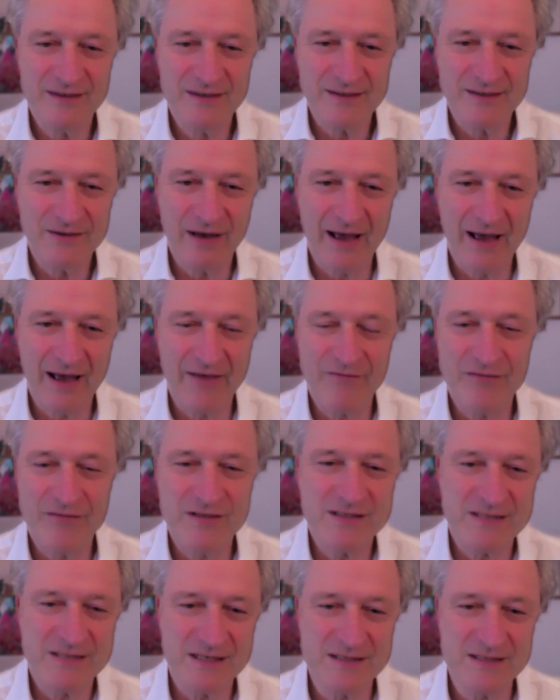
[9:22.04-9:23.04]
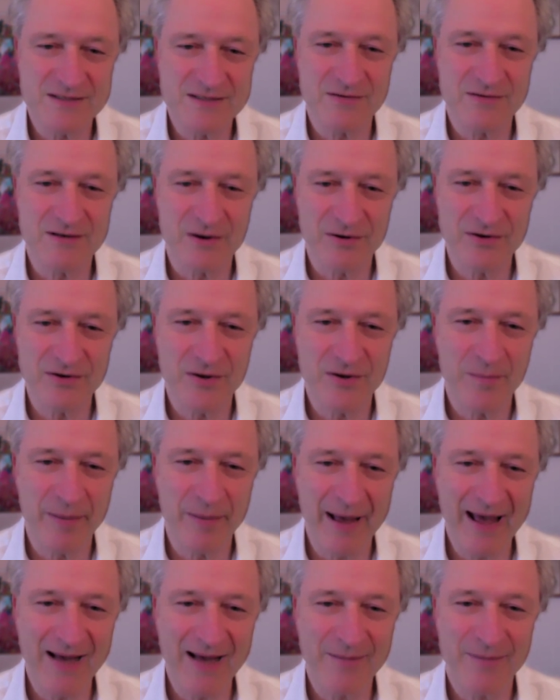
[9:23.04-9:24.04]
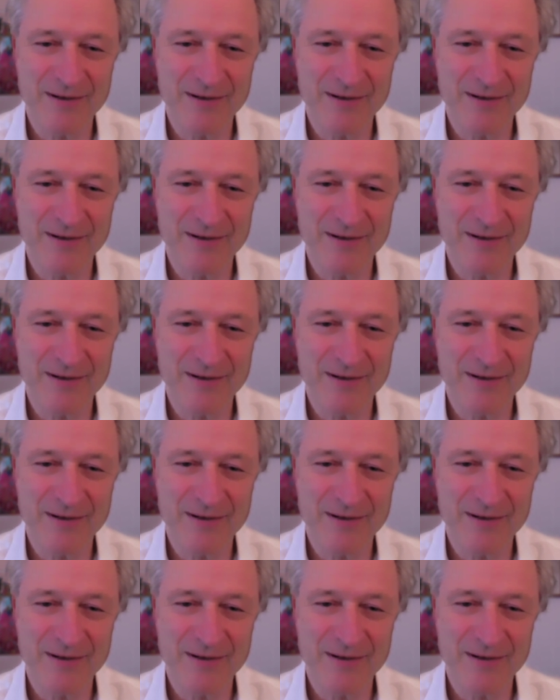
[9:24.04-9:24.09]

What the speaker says: you have this history on your back,